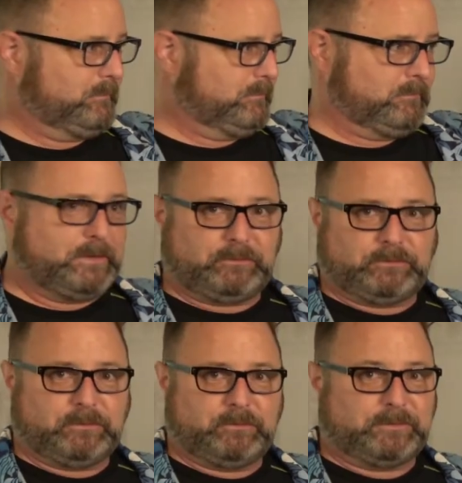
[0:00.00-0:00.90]

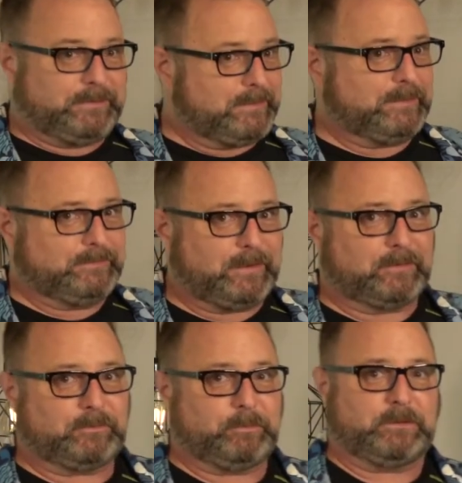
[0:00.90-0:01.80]
register that didn't
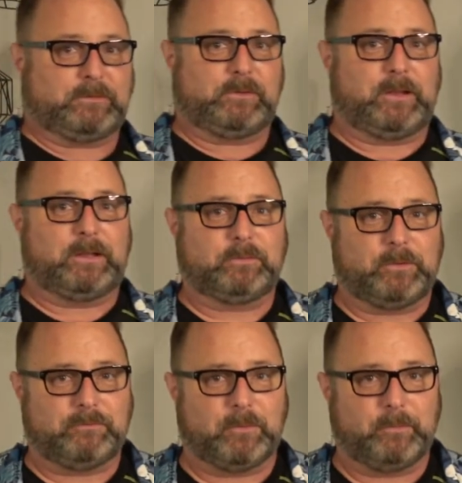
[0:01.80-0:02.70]
exist because it only had
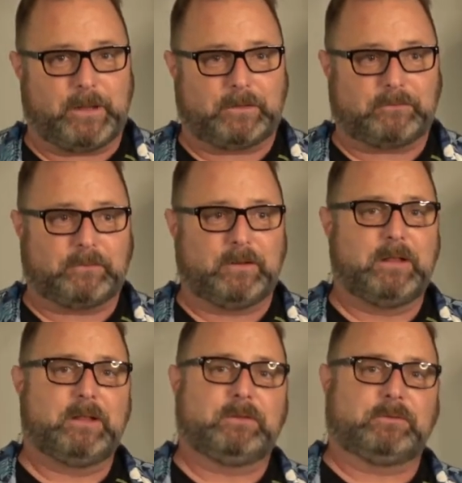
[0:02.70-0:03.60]
24 bits.
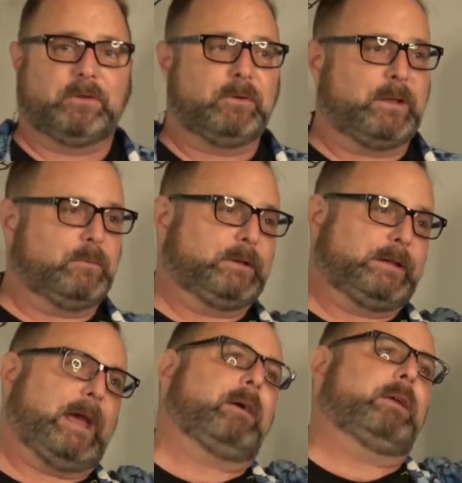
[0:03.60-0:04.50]
So it would
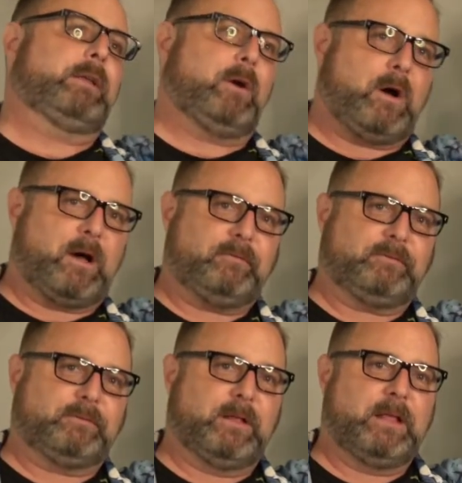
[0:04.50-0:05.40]
carry
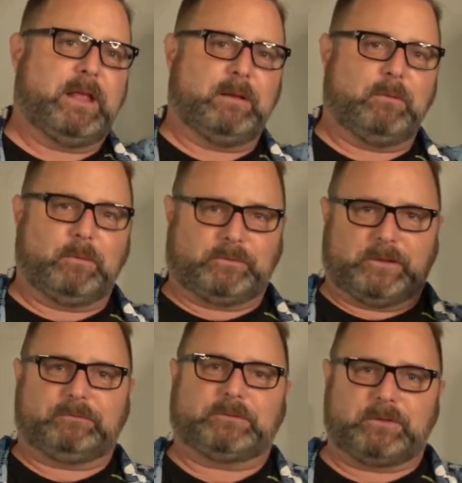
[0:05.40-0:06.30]
off, and what was
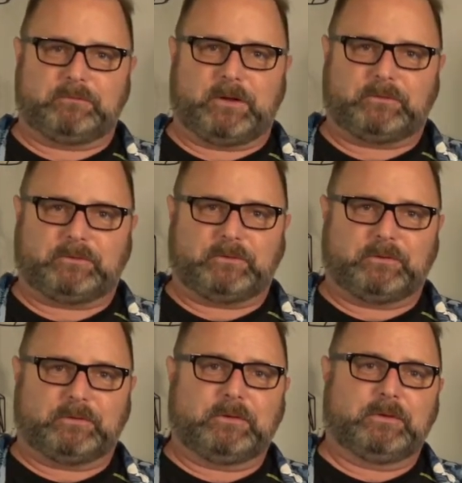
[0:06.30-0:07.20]
left on the
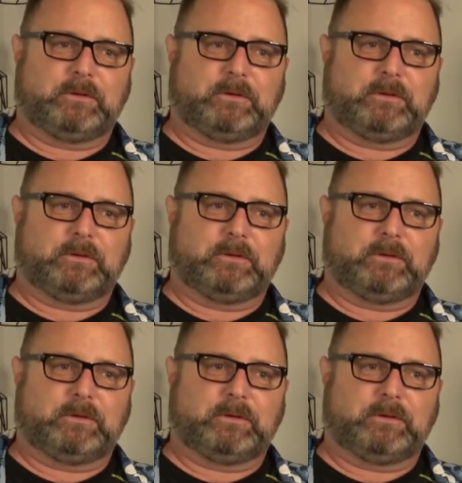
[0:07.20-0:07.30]
register